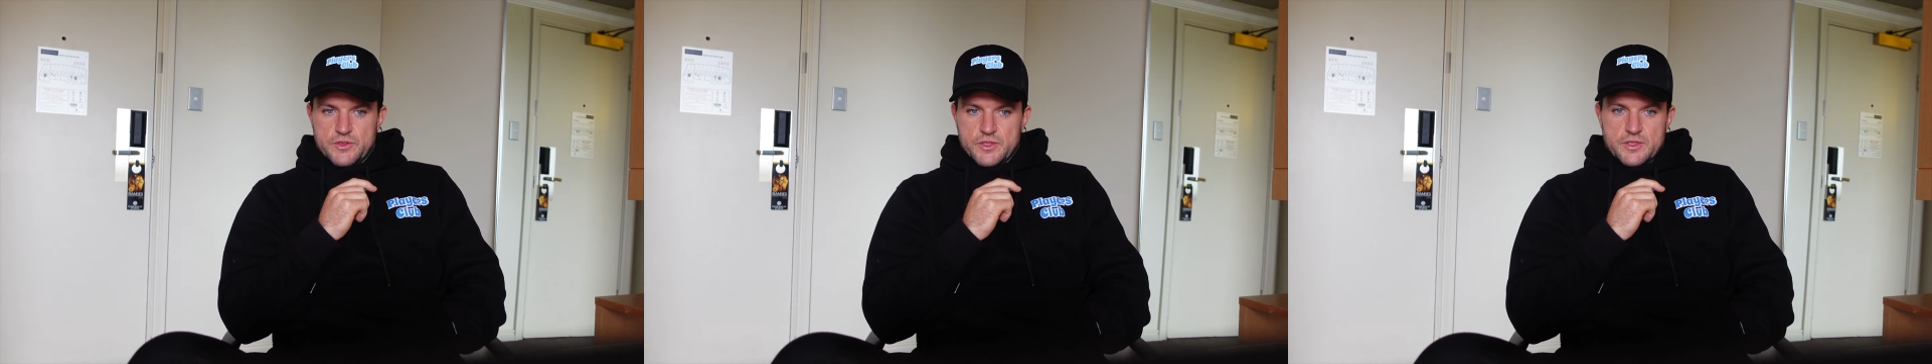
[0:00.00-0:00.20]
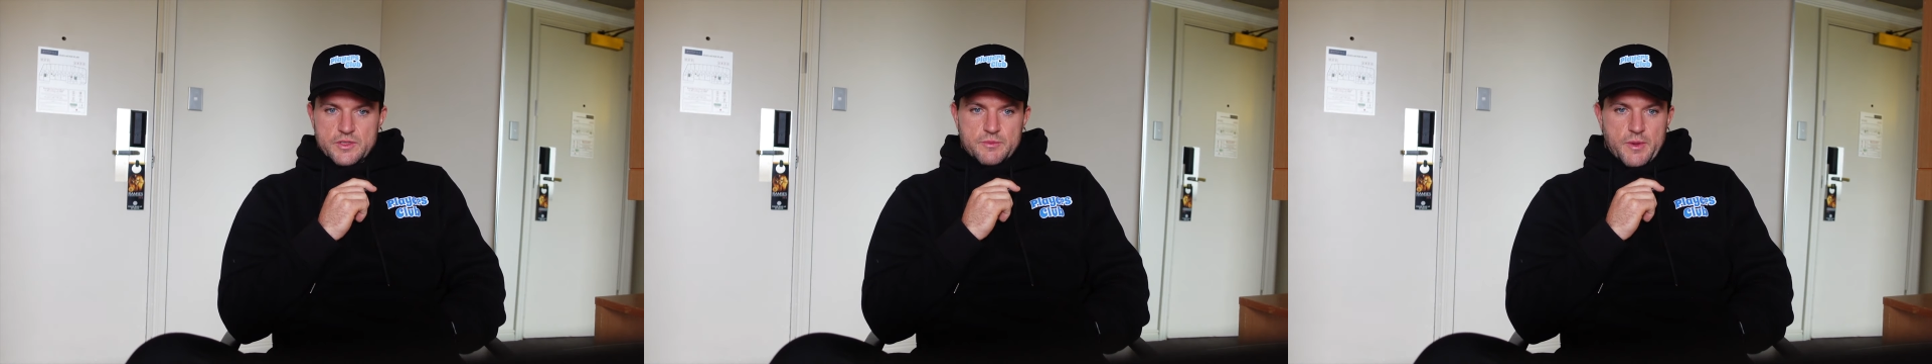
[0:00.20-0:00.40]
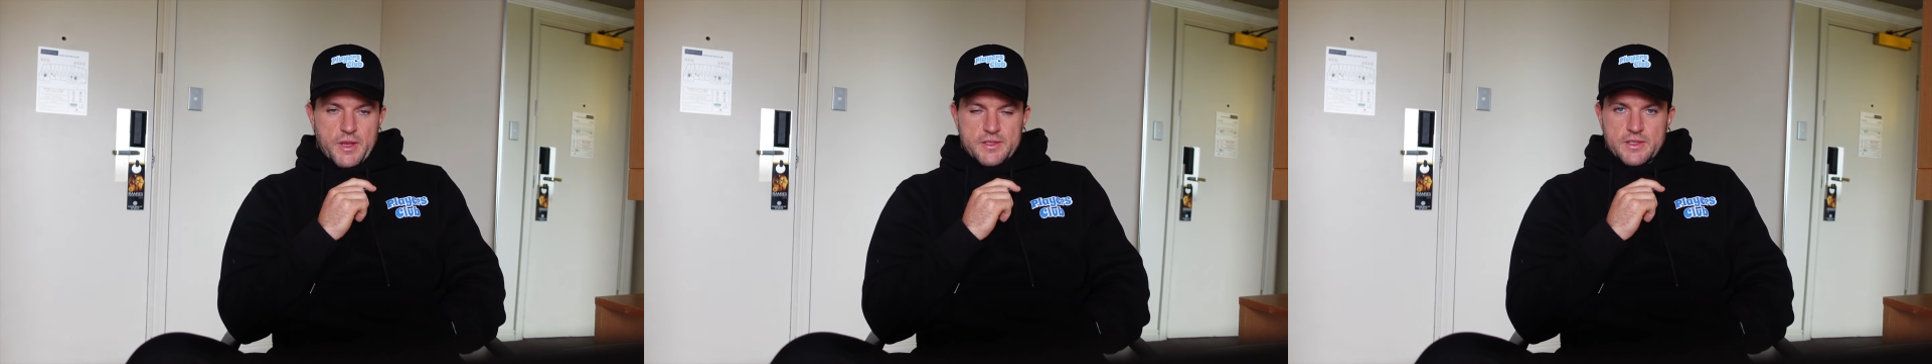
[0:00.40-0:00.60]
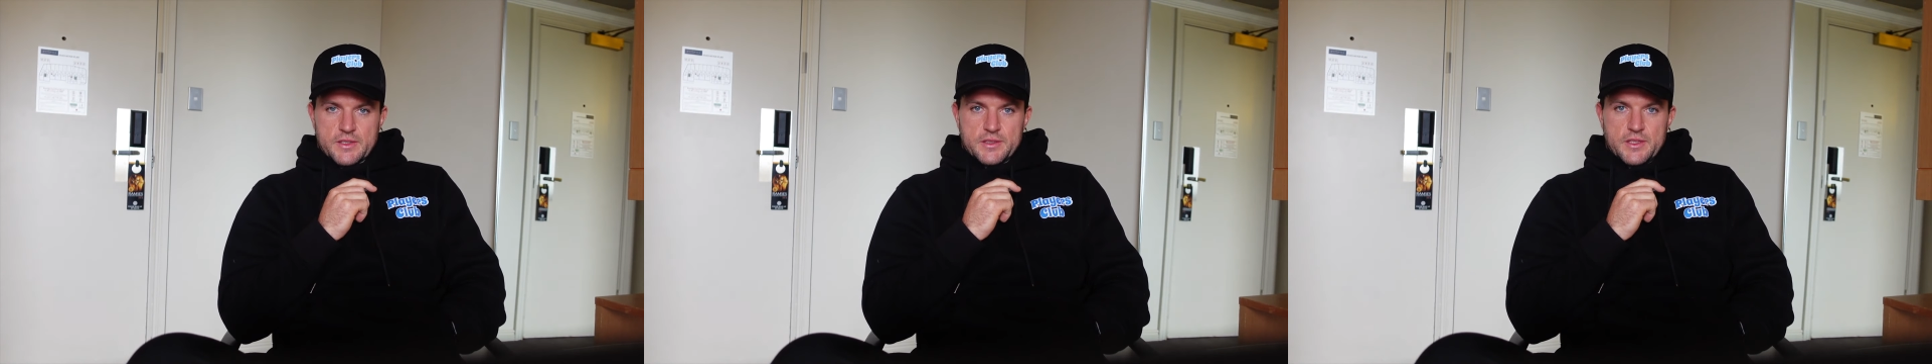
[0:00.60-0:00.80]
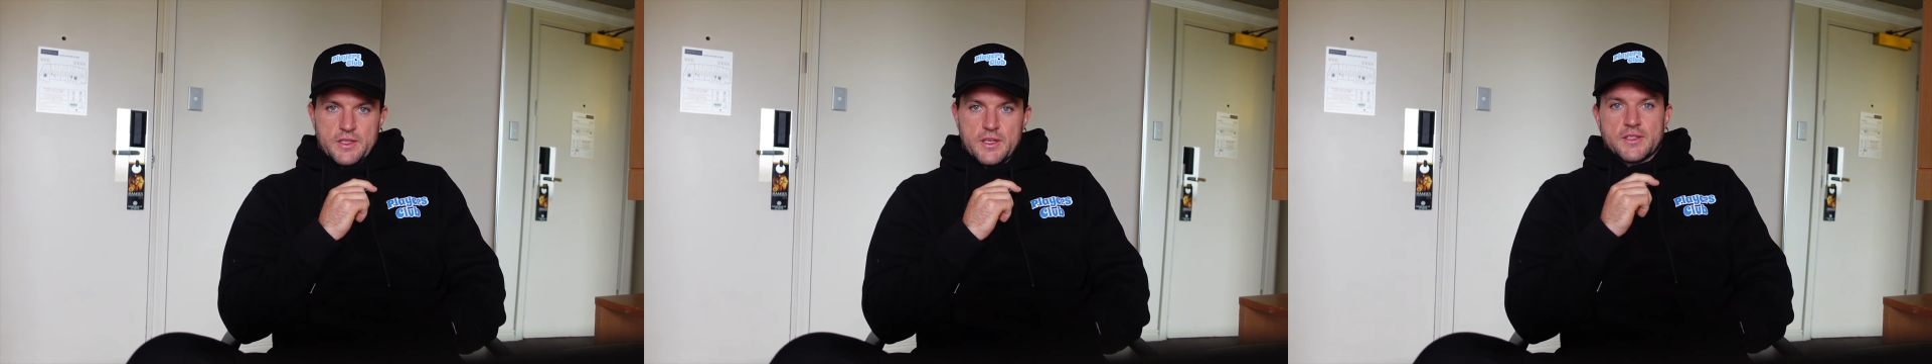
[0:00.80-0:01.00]
just
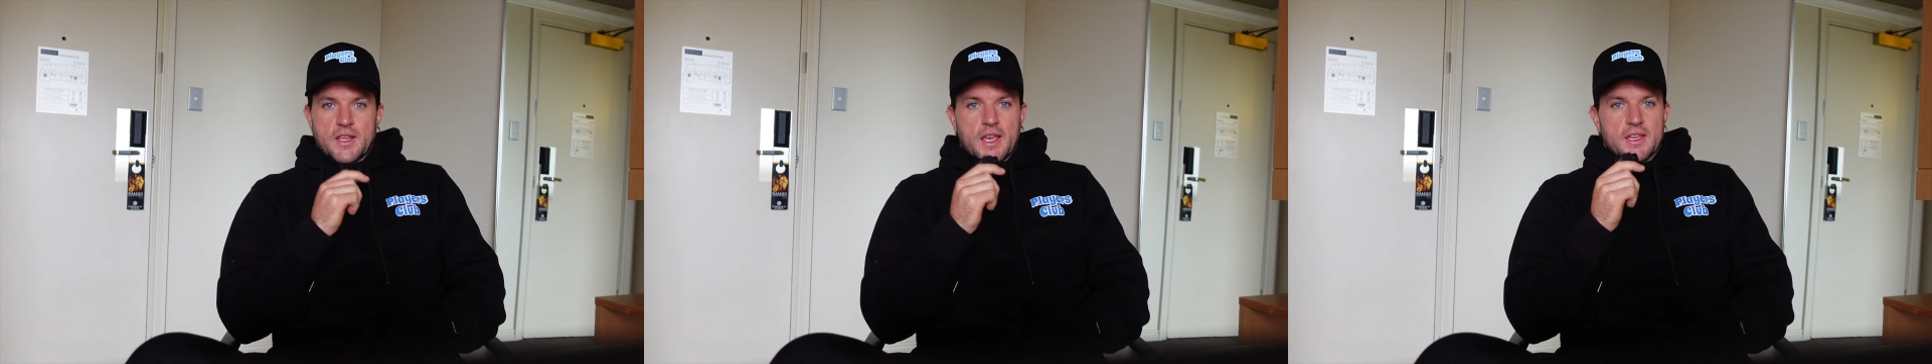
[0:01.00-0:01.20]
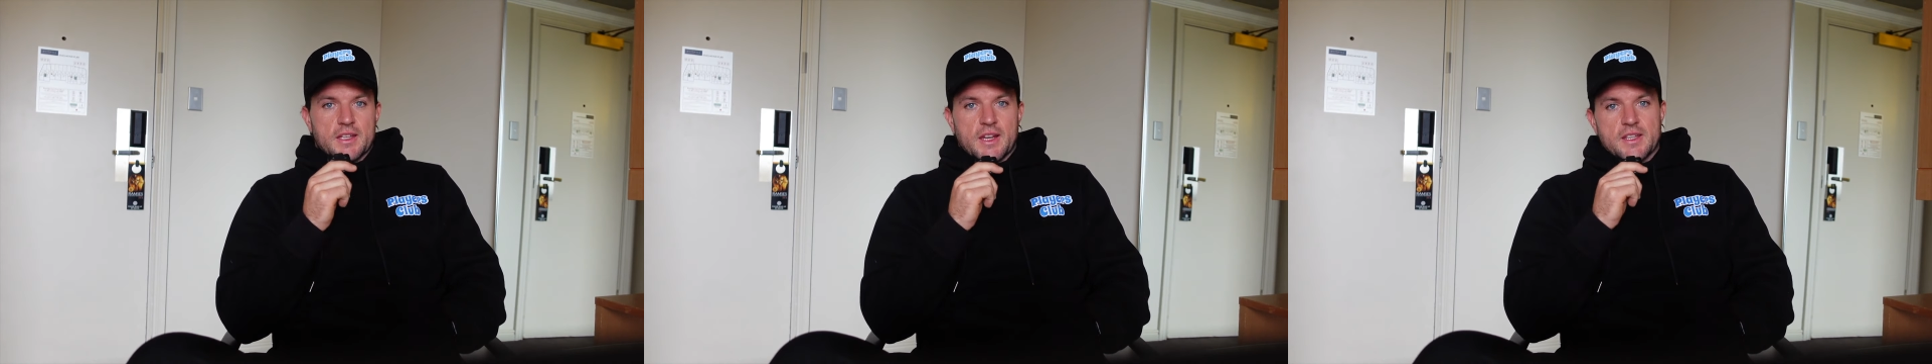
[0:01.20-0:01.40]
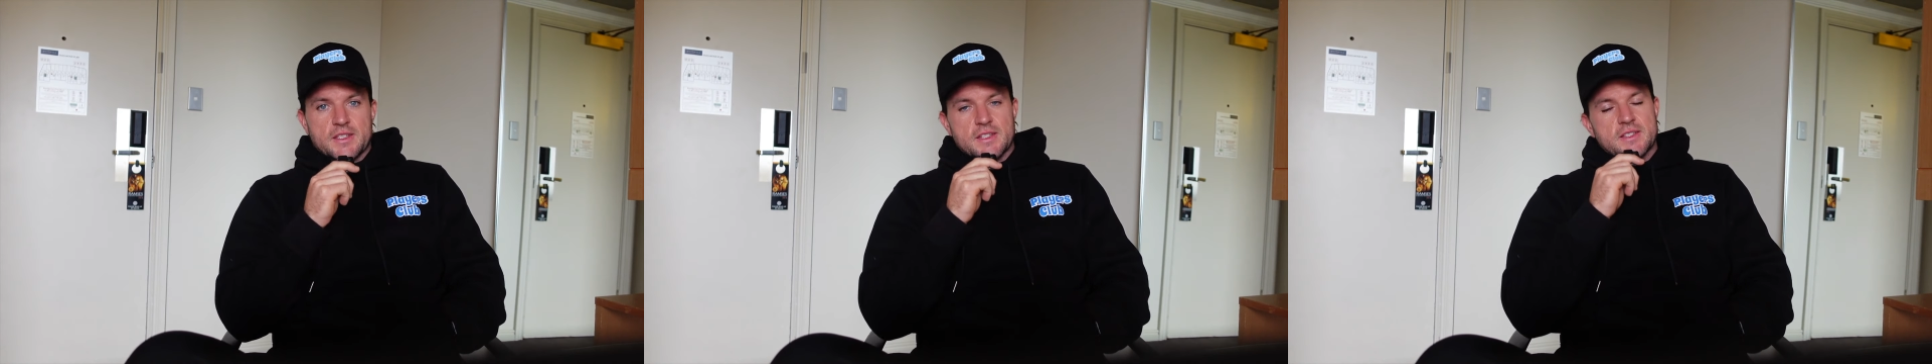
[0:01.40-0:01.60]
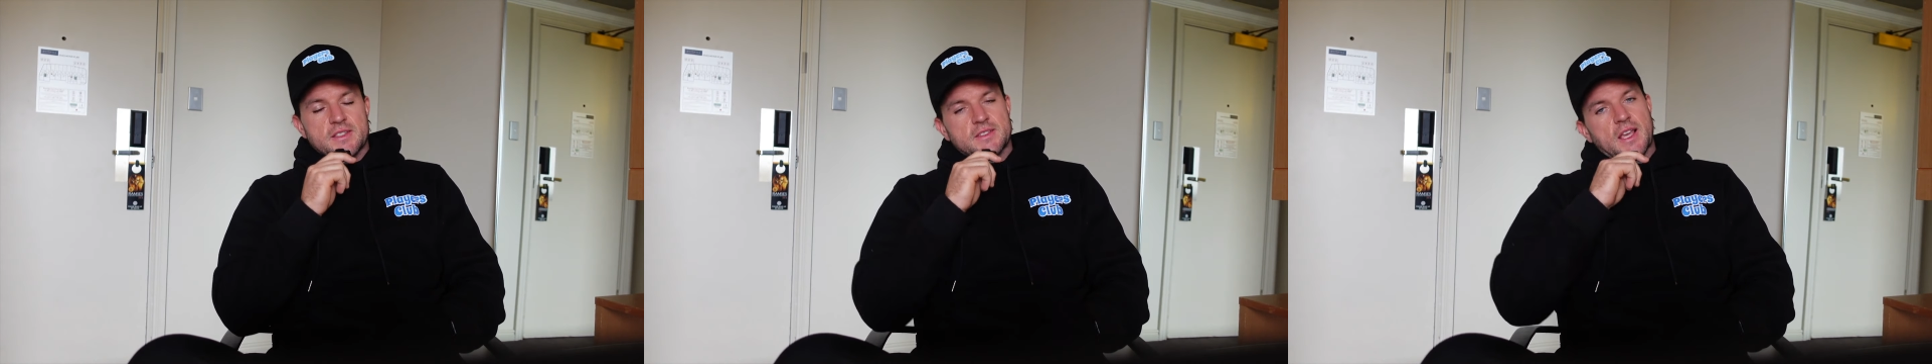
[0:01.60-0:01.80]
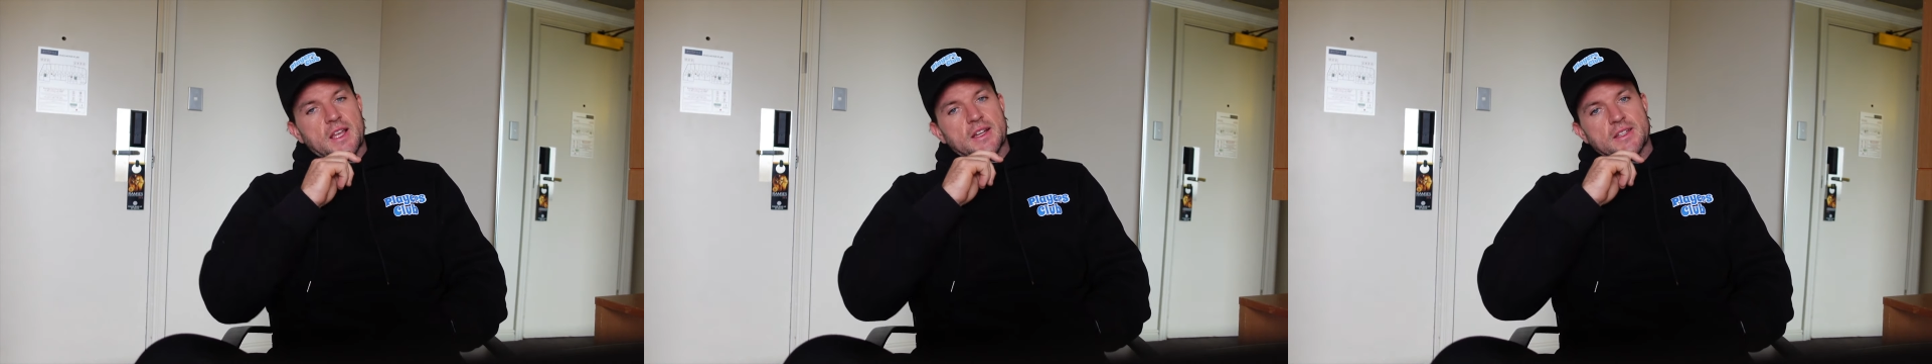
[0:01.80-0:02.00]
basically taking it easy.
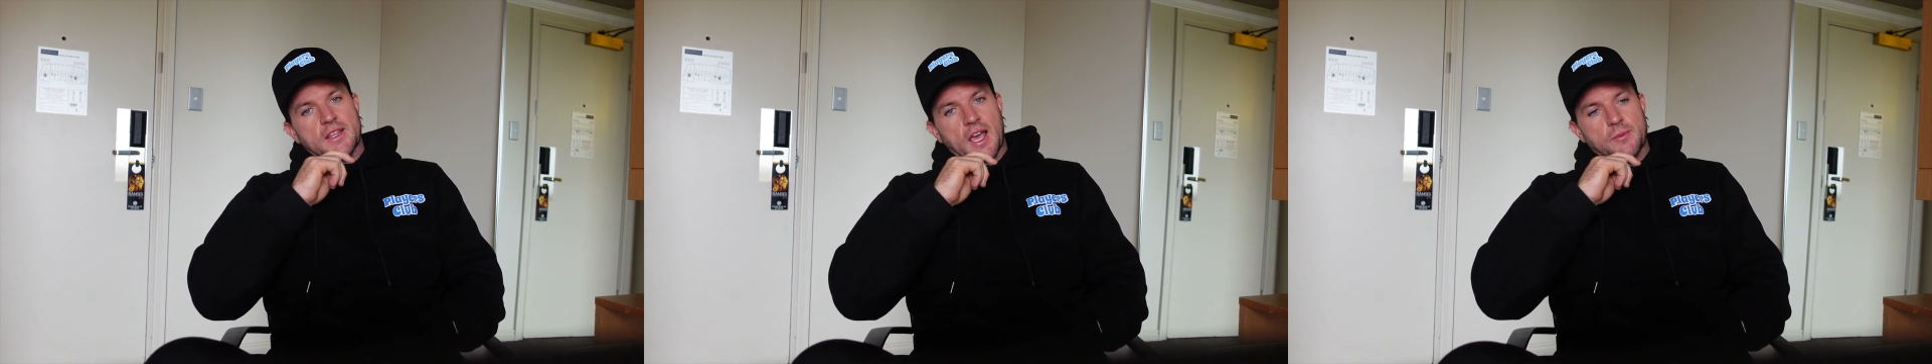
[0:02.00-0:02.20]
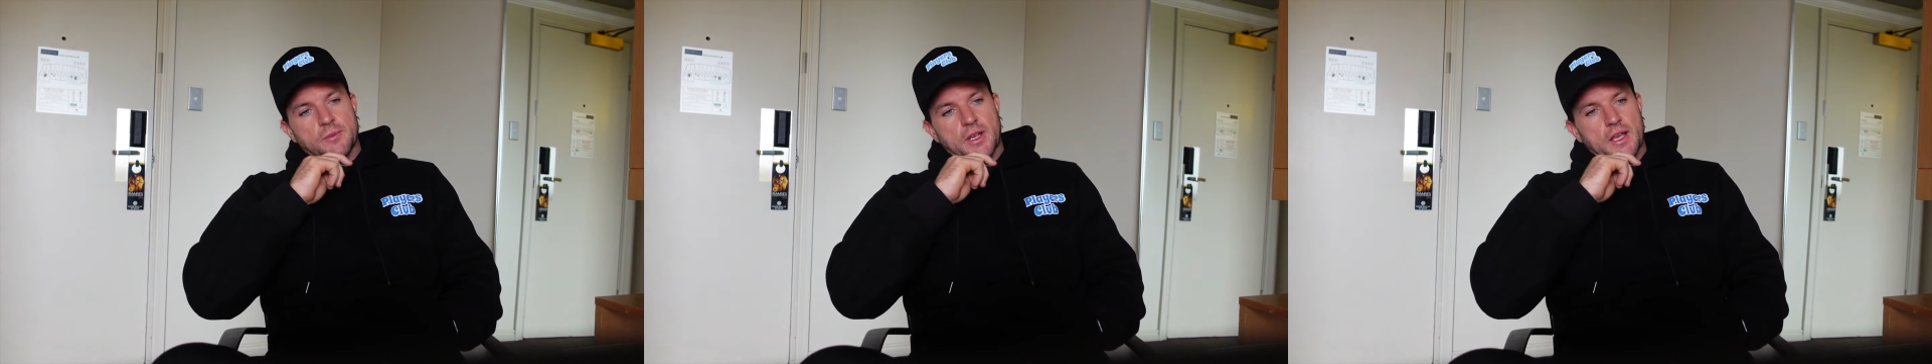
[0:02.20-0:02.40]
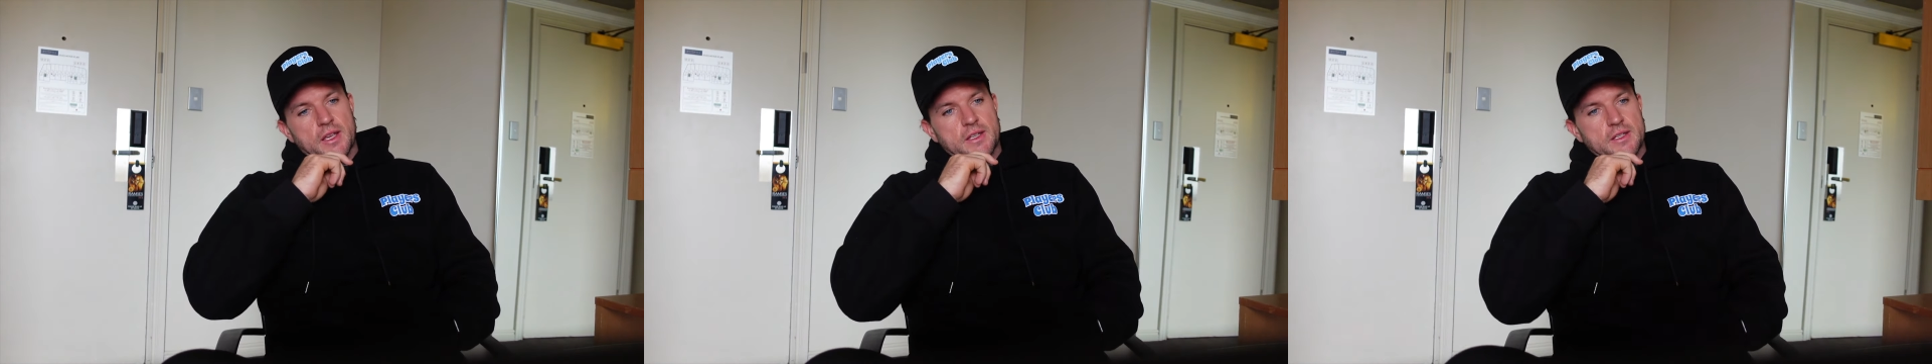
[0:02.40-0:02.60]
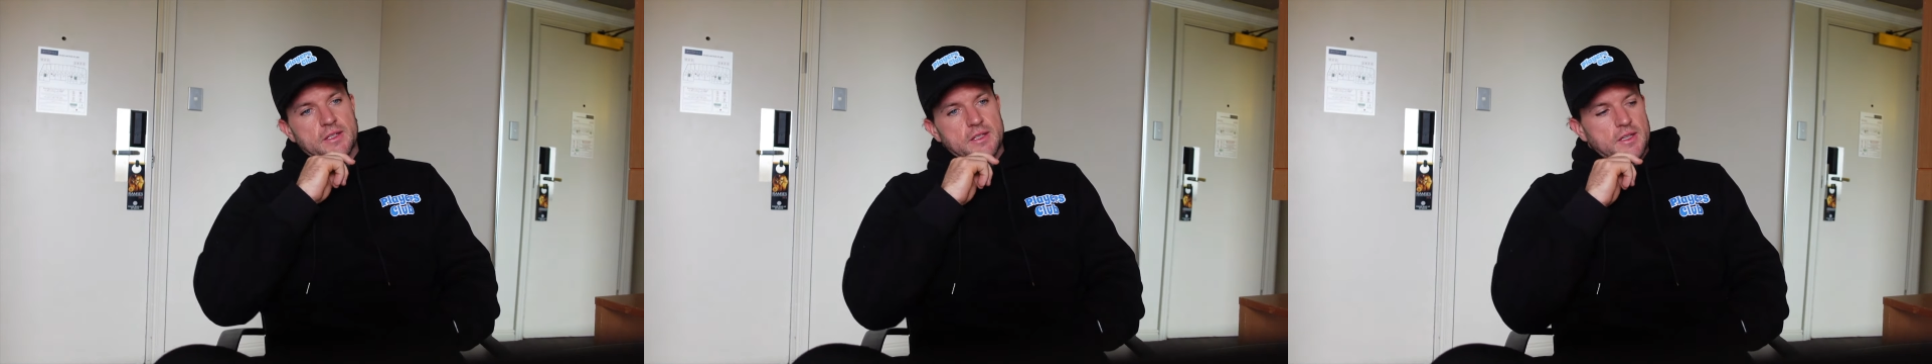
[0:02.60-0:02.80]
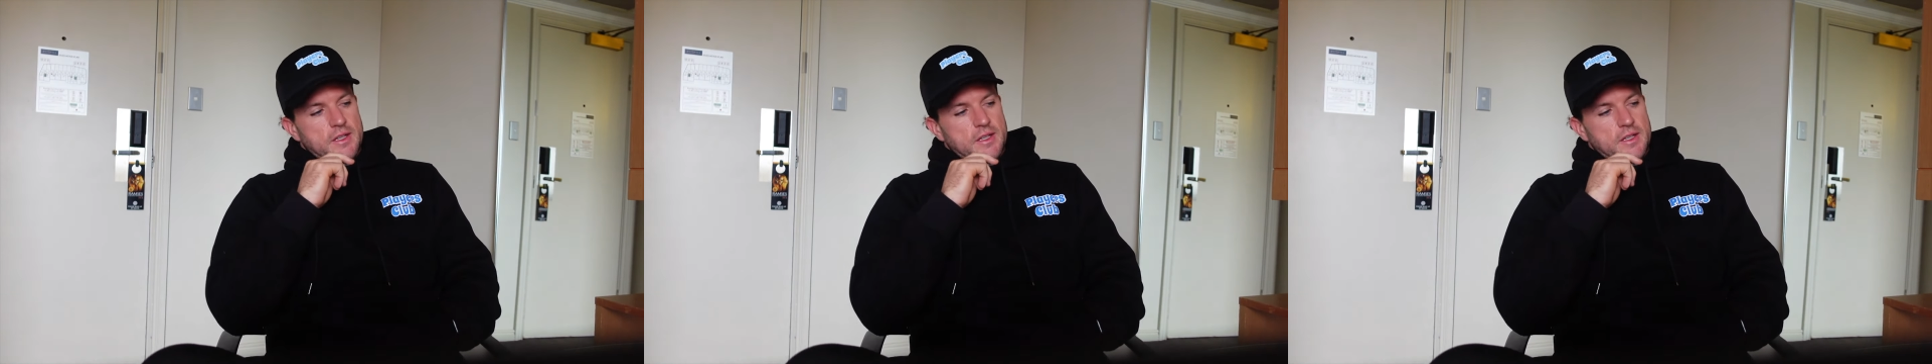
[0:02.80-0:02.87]
Standard game day.